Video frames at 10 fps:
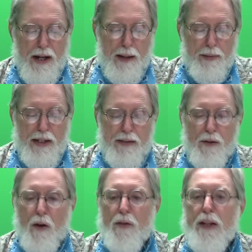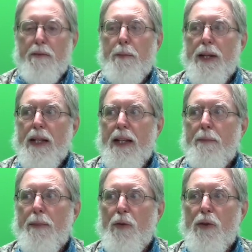I believe all the PE,
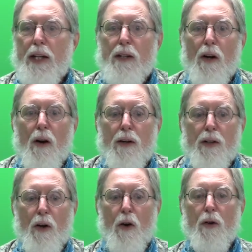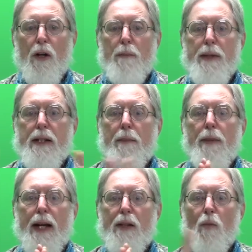music, and art are all going to be
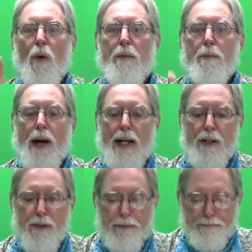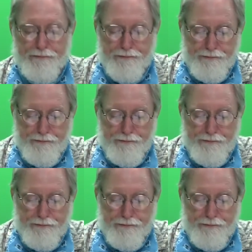combined in one binder.